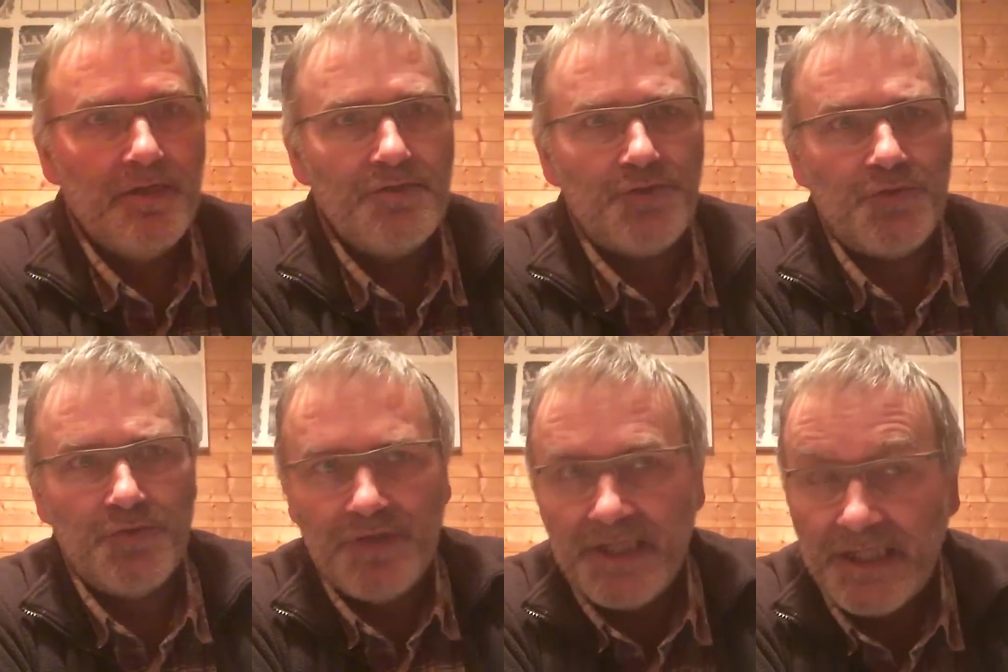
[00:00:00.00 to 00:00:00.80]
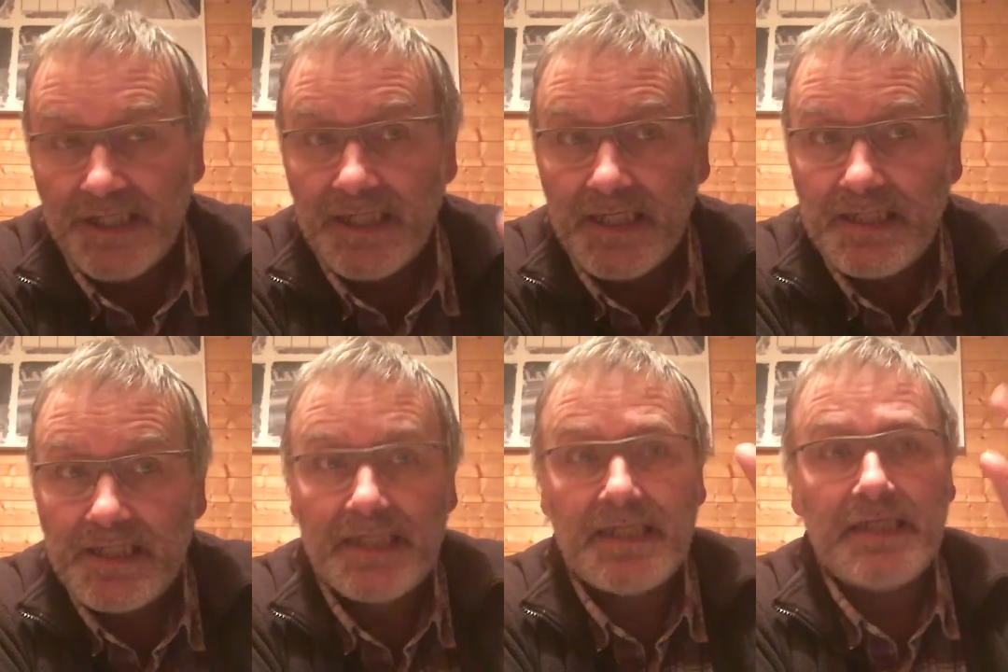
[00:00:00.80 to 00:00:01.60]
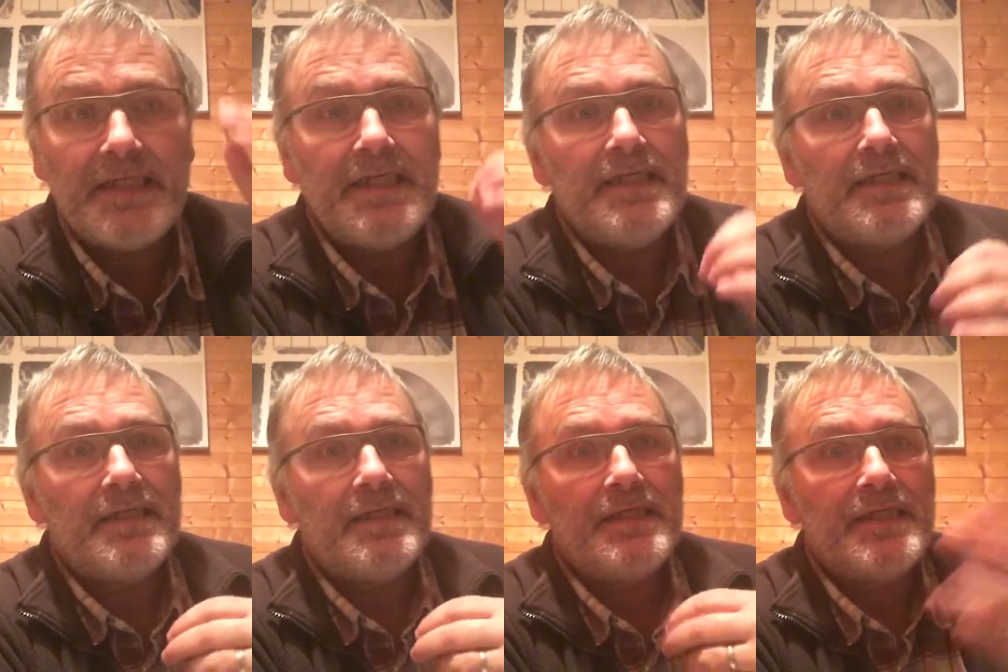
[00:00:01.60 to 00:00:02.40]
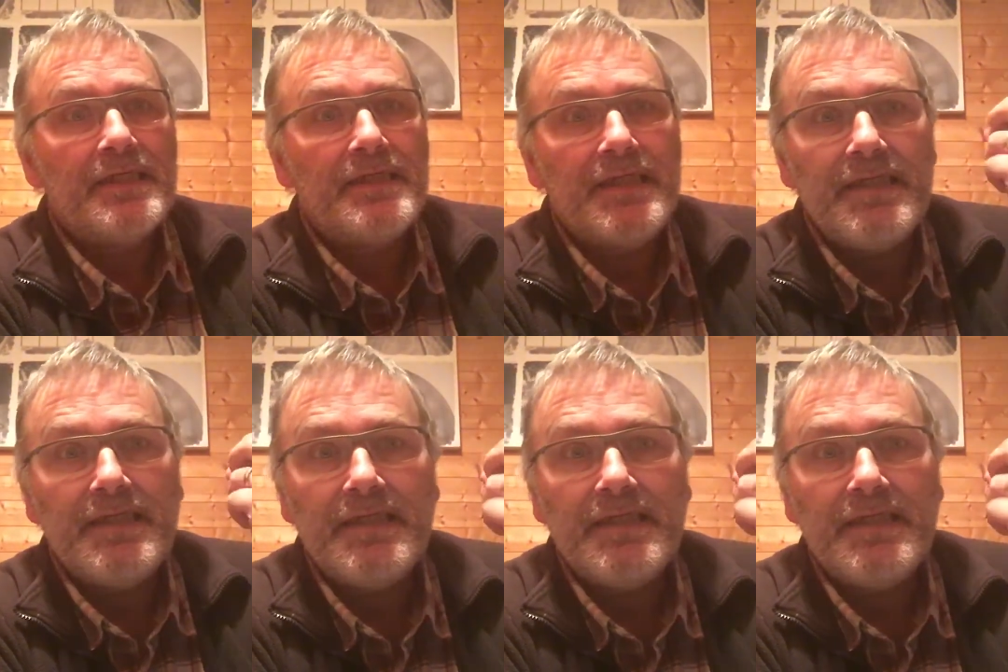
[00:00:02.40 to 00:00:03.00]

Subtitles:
Do dee da da dee da da dee